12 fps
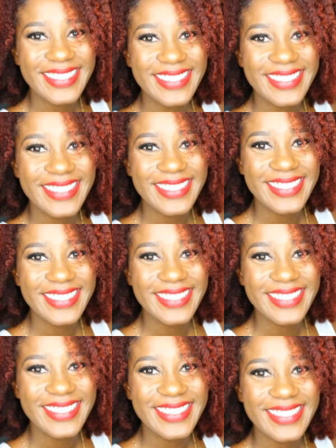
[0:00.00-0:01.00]

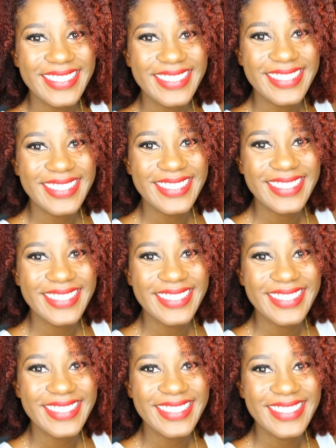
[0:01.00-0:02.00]

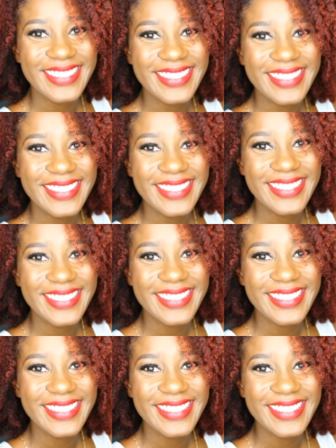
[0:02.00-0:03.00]

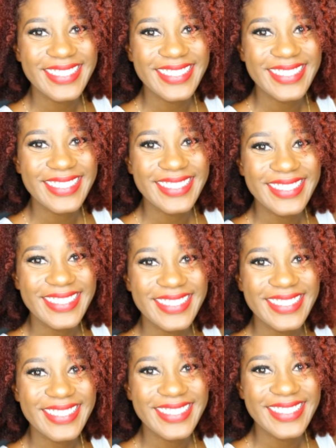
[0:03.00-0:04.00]

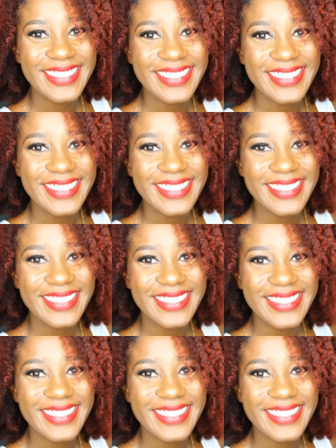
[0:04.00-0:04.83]
[no speech]